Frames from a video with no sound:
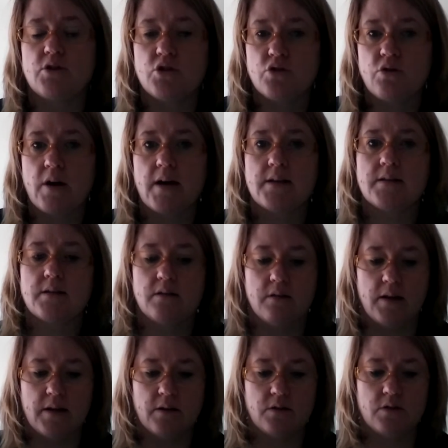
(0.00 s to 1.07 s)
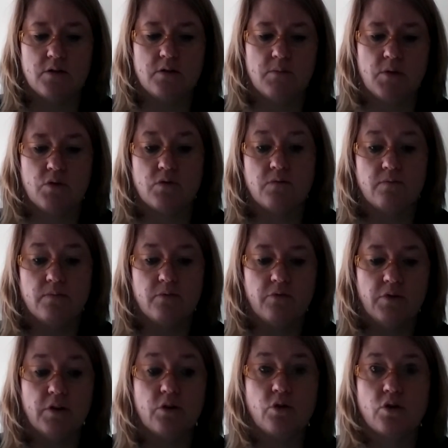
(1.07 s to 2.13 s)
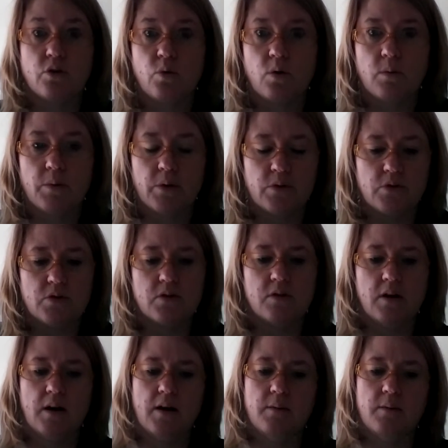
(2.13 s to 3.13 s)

stress and some of those feel-good hormones,